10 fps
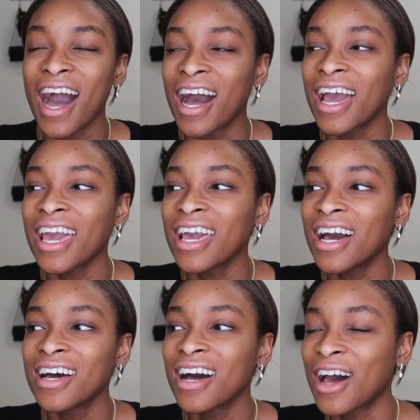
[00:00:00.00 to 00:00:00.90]

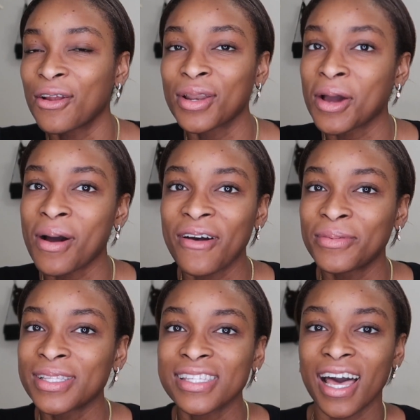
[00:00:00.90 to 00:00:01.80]
I don't know, I've
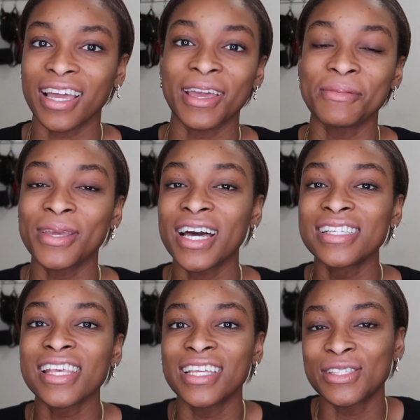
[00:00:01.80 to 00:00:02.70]
been slacking
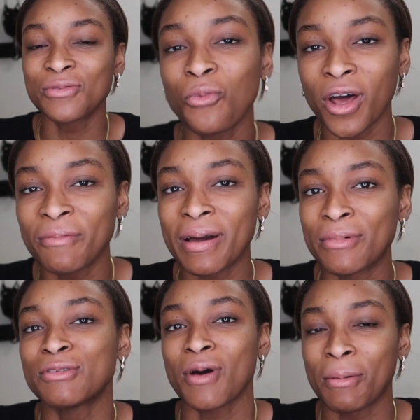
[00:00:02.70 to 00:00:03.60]
because it's one of my
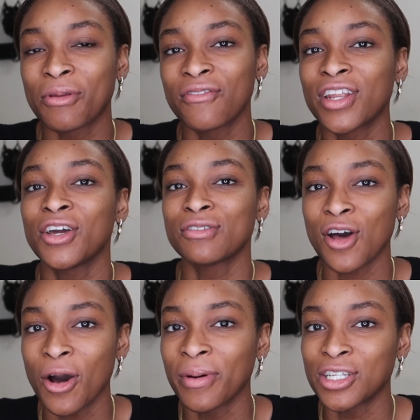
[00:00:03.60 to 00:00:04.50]
most popular videos
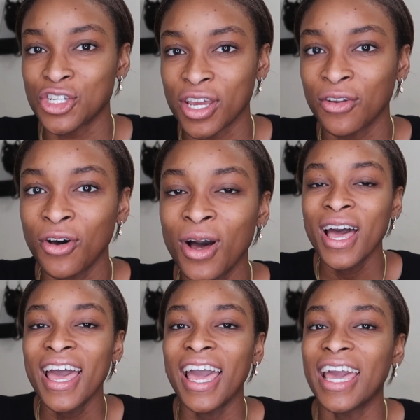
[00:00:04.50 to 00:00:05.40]
on my channel,
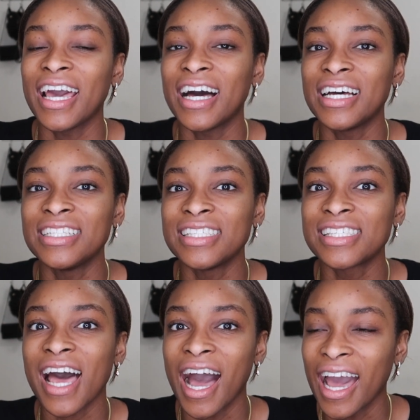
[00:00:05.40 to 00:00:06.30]
and
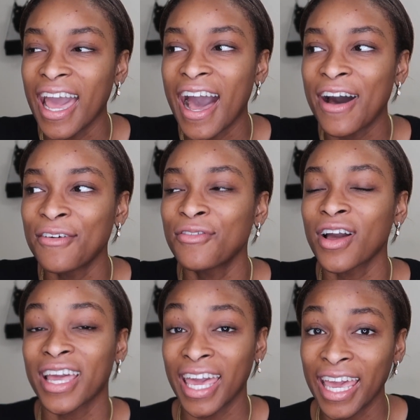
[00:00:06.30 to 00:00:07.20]
I have
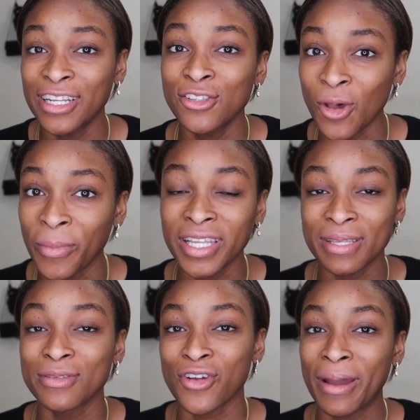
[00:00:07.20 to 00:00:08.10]
gained so many
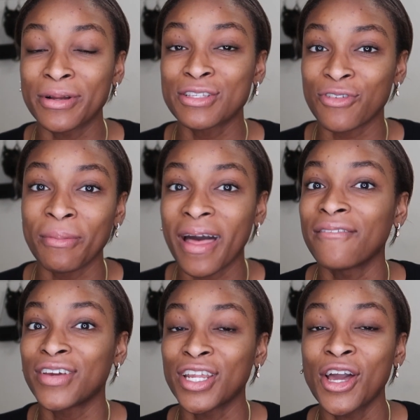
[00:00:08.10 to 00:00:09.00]
subscribers from
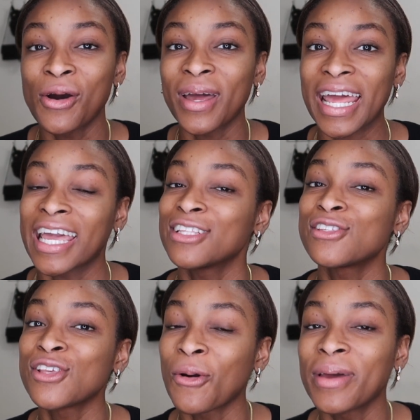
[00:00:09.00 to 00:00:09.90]
that video, and I get
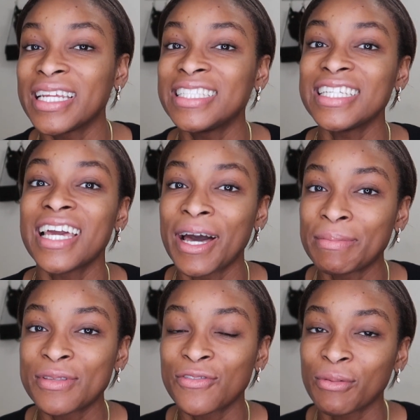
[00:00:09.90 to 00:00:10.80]
so many
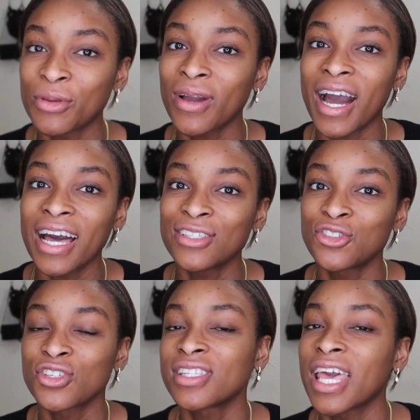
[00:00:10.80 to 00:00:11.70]
DMs from you
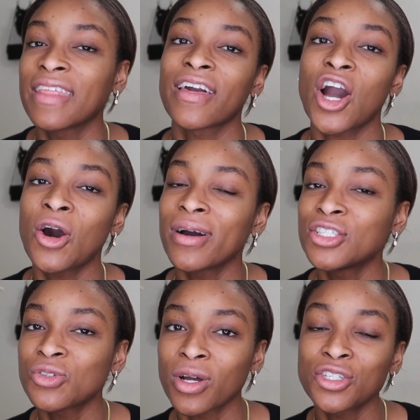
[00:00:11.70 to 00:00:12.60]
guys just saying like, oh, I
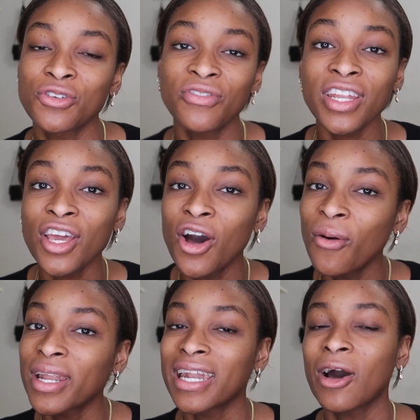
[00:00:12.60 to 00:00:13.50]
just watched your
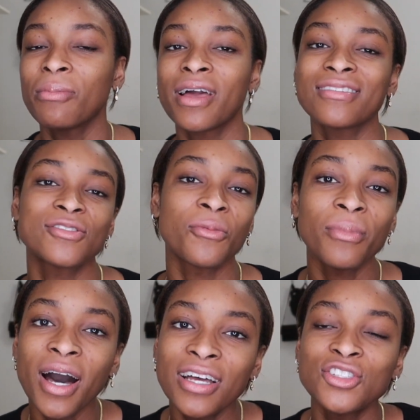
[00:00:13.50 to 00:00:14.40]
video and it helped me out so
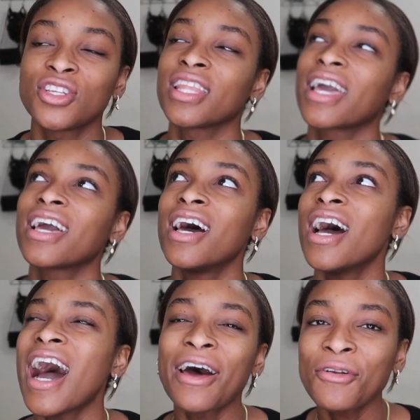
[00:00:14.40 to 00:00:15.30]
much, and like,
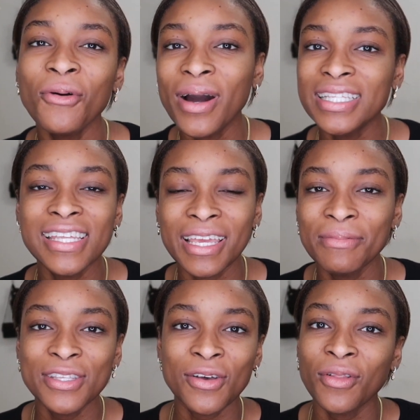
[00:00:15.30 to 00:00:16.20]
I don't know why it's taking
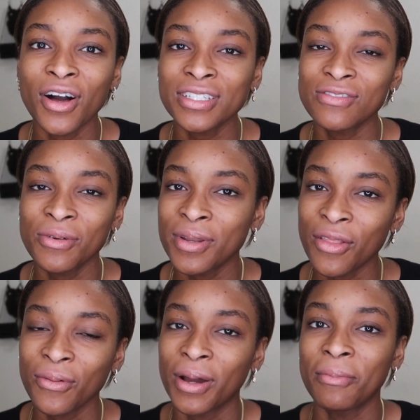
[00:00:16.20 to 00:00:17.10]
me so long to film
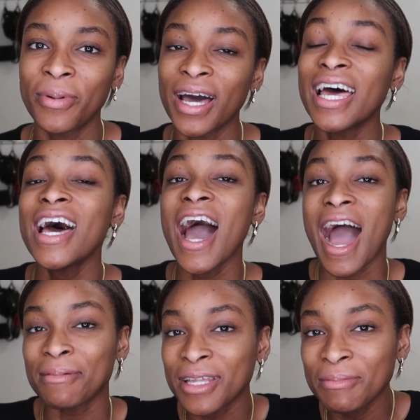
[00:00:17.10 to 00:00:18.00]
another one, but
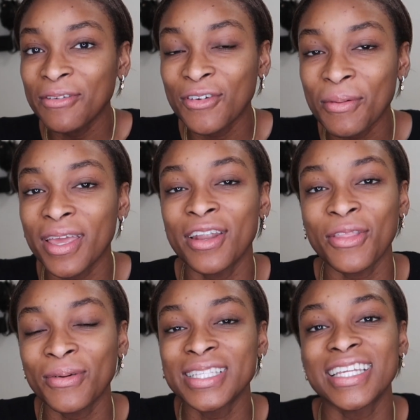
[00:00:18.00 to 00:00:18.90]
I'm gonna be filming
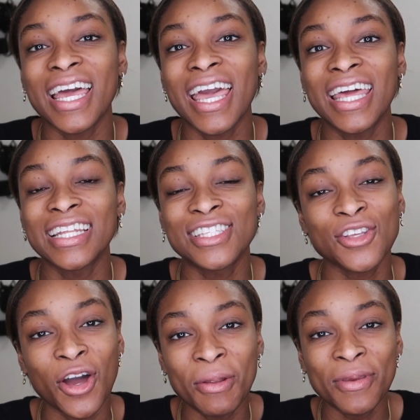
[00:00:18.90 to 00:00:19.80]
another one today, and it's
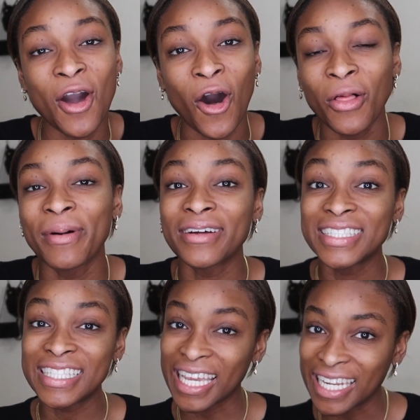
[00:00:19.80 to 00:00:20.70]
gonna be all
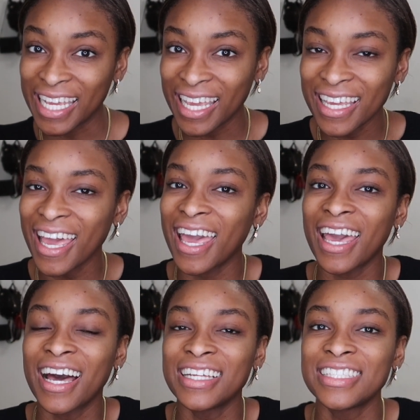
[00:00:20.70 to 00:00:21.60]
about dating
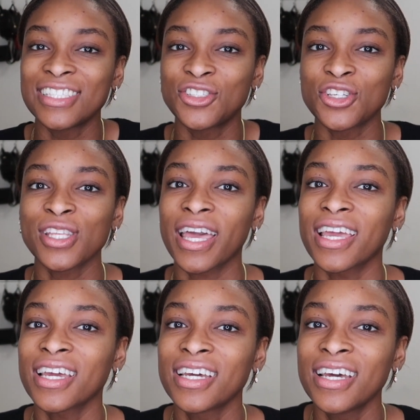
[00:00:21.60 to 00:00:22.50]
and just
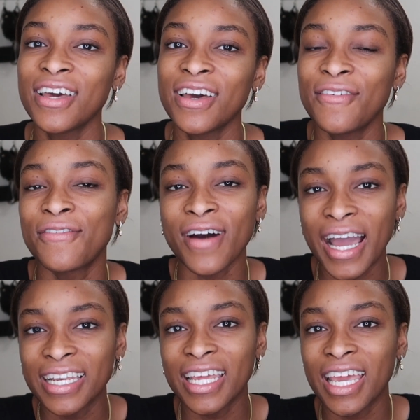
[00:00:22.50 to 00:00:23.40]
like
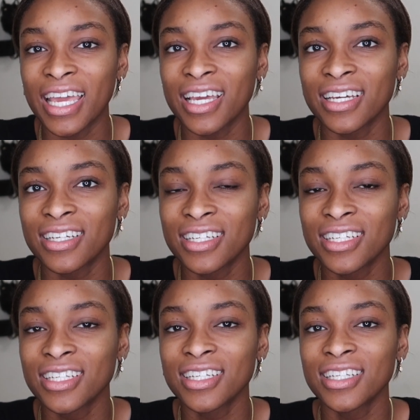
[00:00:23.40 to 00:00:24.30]
finding
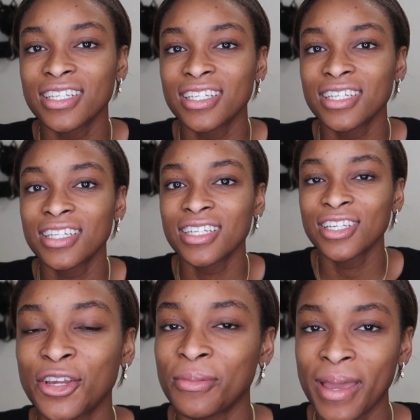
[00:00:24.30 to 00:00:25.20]

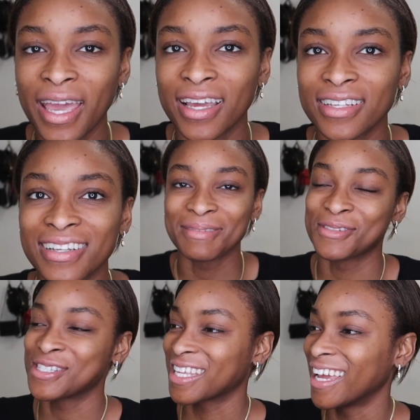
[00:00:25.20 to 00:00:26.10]
your man. I'm
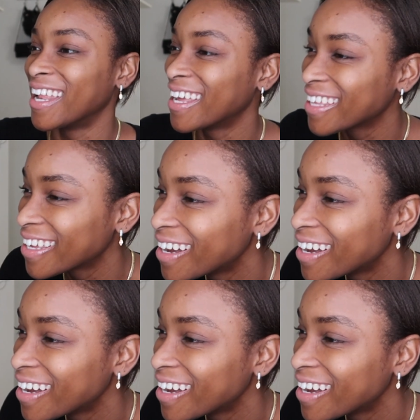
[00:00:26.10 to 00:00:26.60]
just kidding.